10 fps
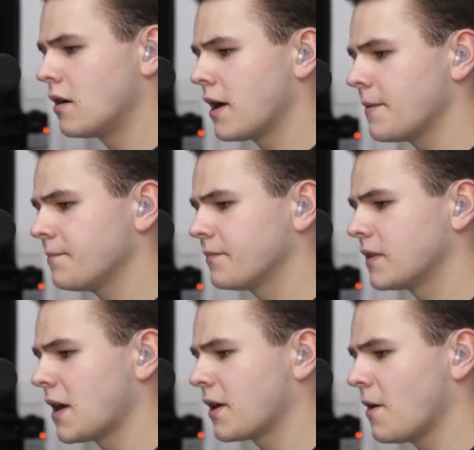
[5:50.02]
All right.
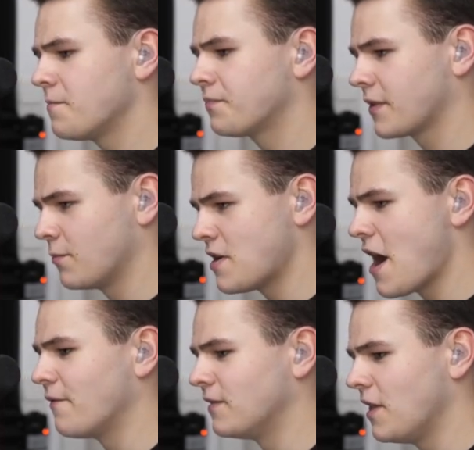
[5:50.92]
There we go. We
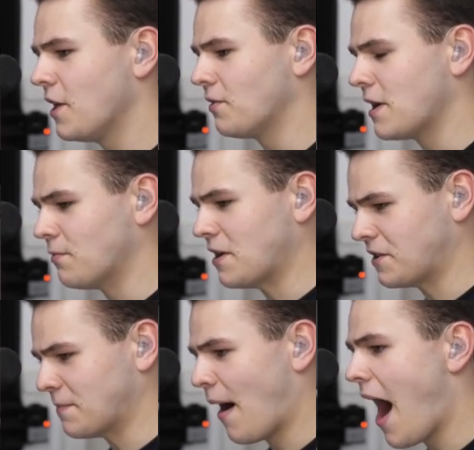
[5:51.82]
have literally
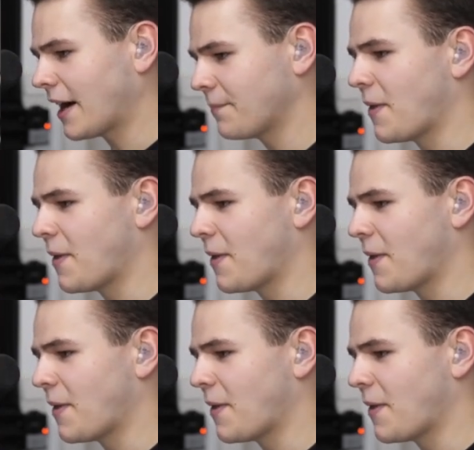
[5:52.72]
reached a Mach.